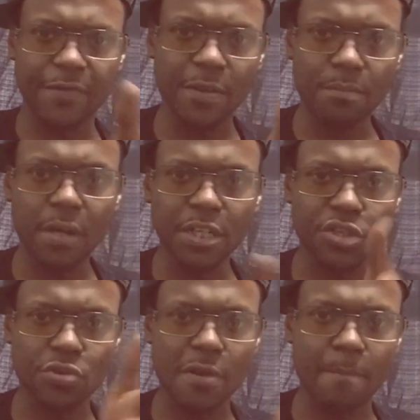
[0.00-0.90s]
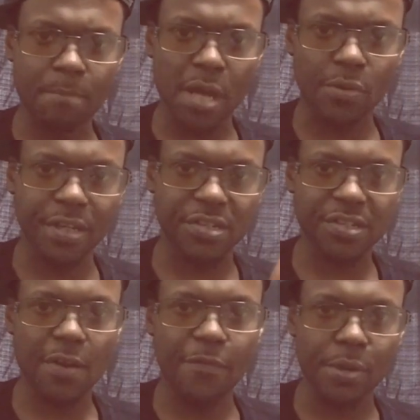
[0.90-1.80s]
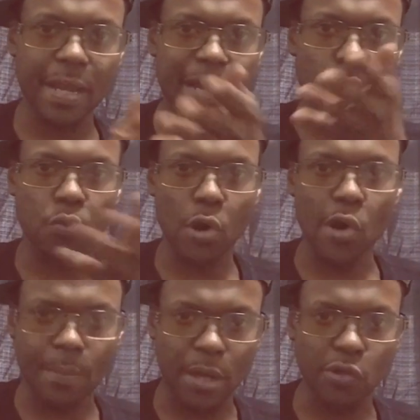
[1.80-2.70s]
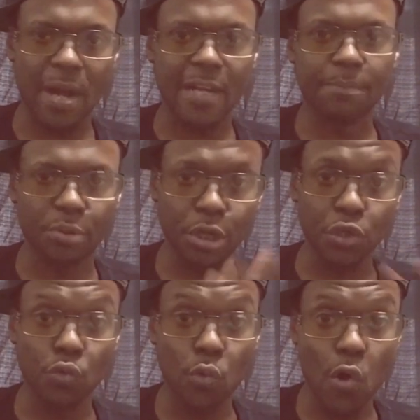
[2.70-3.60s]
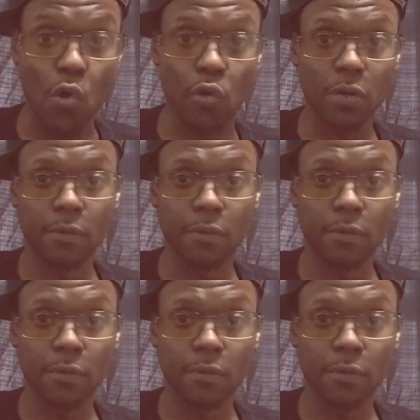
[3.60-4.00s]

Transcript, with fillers: your money so you can bet on yourself. And you ain't got to worry about nobody putting you on.